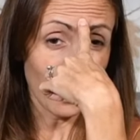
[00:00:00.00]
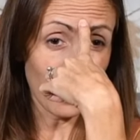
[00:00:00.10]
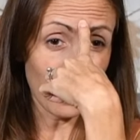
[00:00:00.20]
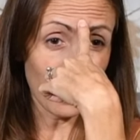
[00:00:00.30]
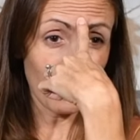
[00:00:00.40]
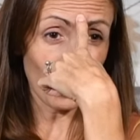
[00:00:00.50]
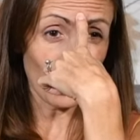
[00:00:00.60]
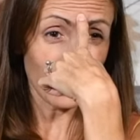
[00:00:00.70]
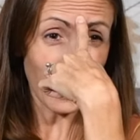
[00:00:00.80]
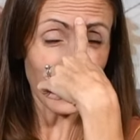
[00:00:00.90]

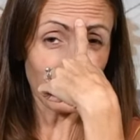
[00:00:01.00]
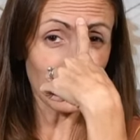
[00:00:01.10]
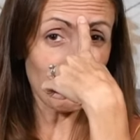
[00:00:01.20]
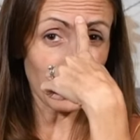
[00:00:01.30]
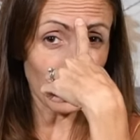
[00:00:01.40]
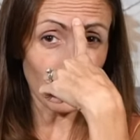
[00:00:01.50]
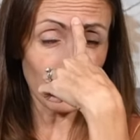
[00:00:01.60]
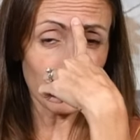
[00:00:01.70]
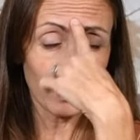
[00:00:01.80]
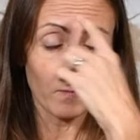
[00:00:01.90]
or kind of in the
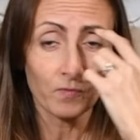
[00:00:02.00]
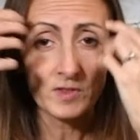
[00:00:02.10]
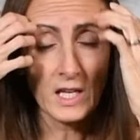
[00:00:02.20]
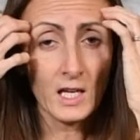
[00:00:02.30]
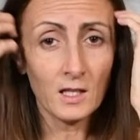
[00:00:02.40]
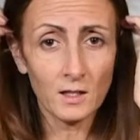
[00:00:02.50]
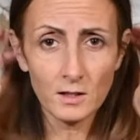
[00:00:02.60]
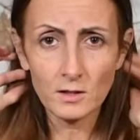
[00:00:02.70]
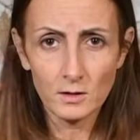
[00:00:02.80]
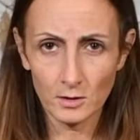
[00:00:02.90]
middle, then
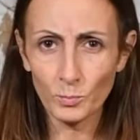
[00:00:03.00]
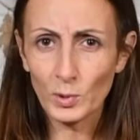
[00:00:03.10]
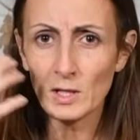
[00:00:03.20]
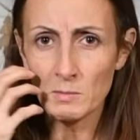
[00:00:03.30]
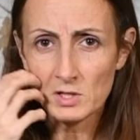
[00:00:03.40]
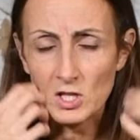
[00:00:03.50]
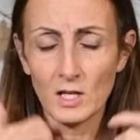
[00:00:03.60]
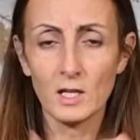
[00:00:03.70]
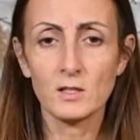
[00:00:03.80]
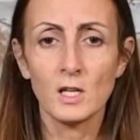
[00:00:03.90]
you'll pretty much hit
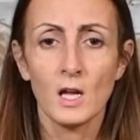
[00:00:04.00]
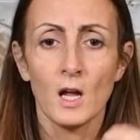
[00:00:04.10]
it.